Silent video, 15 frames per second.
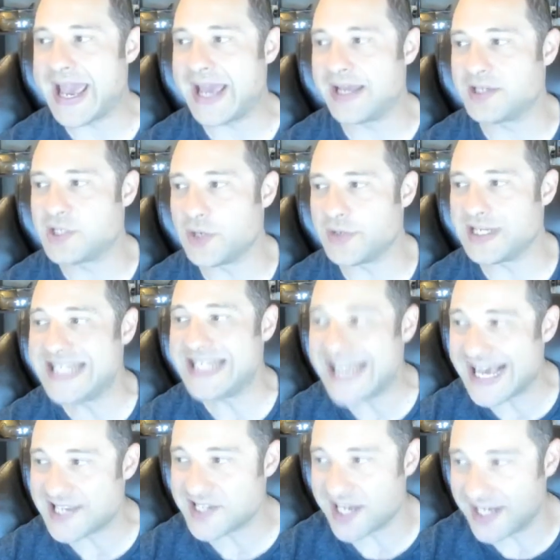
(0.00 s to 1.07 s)
and Tony
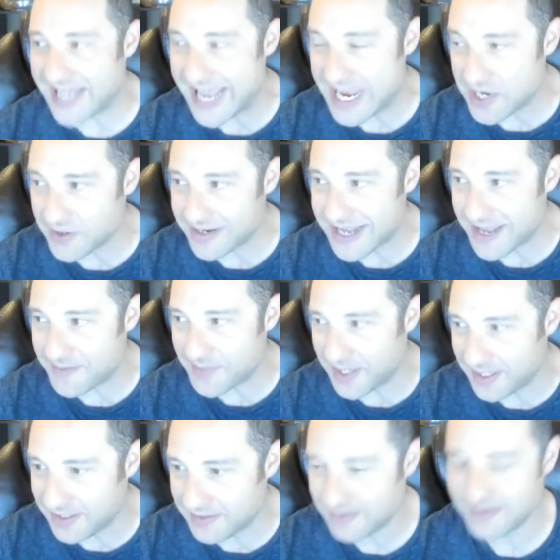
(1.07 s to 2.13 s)
Diaz got angry at
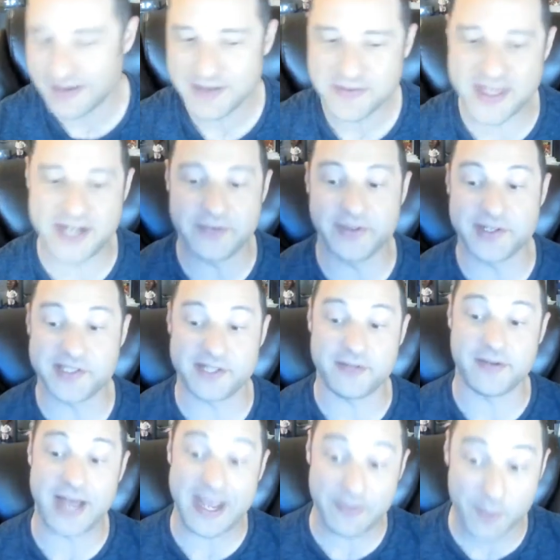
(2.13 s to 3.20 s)
me. Then he realized
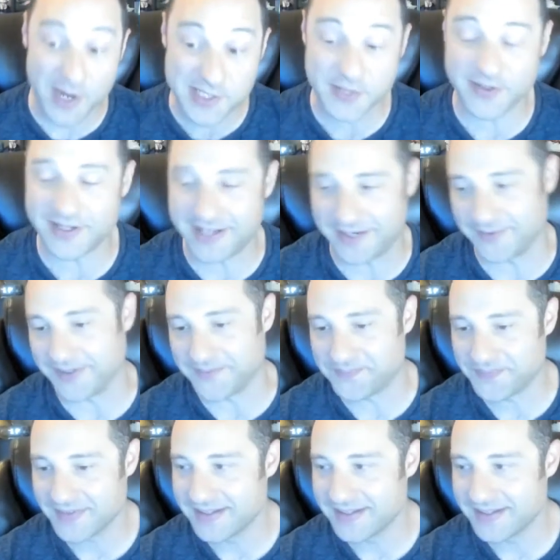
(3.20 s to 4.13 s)
I was going anyway.